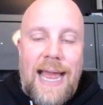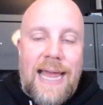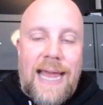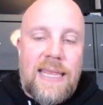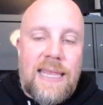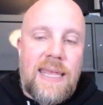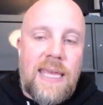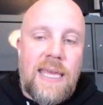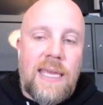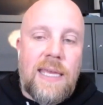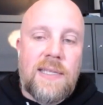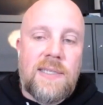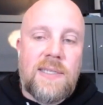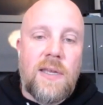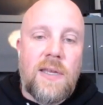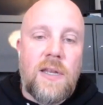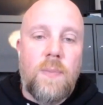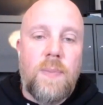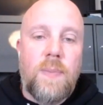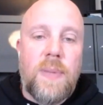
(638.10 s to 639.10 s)
I think it's
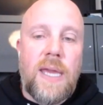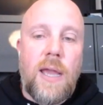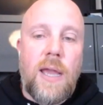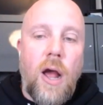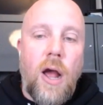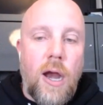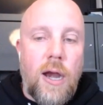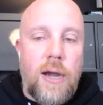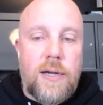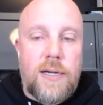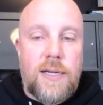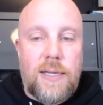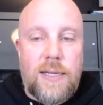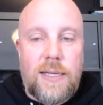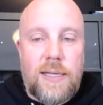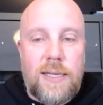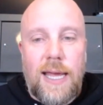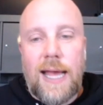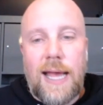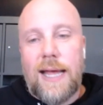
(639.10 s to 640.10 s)
going to be hard,
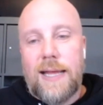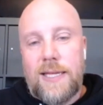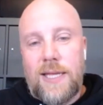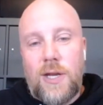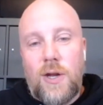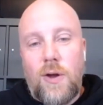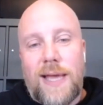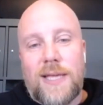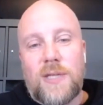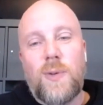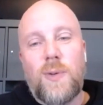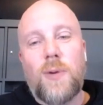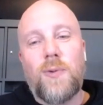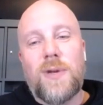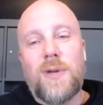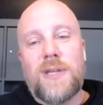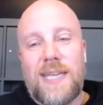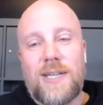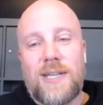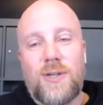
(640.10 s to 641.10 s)
as we
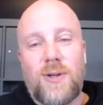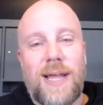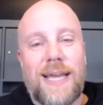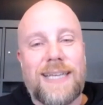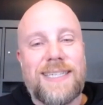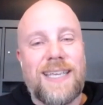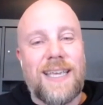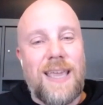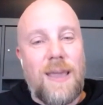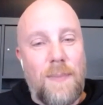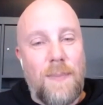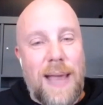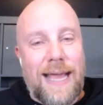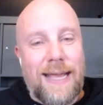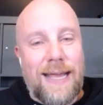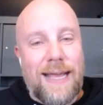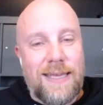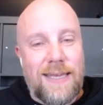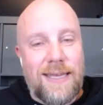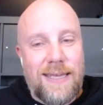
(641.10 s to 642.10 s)
recentralize and get
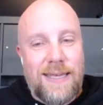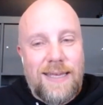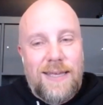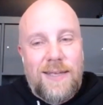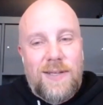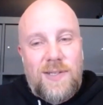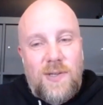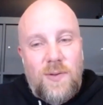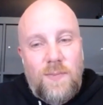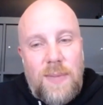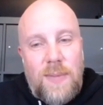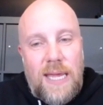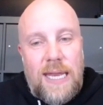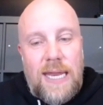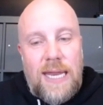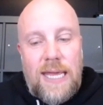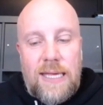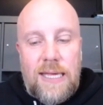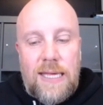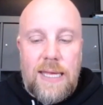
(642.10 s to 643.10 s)
back to
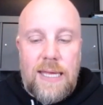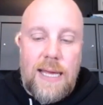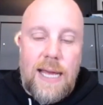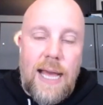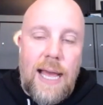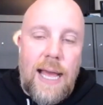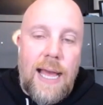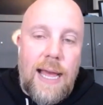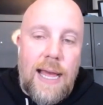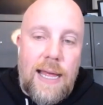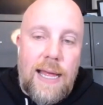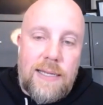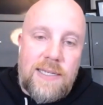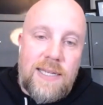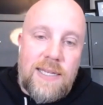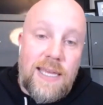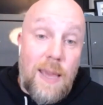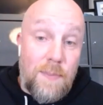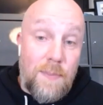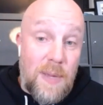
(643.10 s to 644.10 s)
meeting,
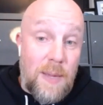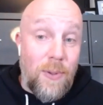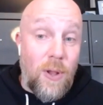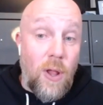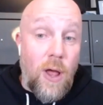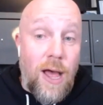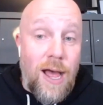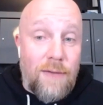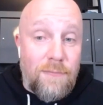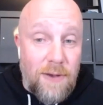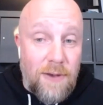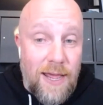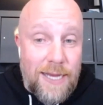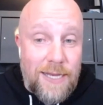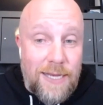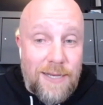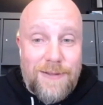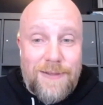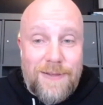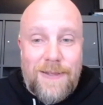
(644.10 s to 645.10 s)
to get people offline.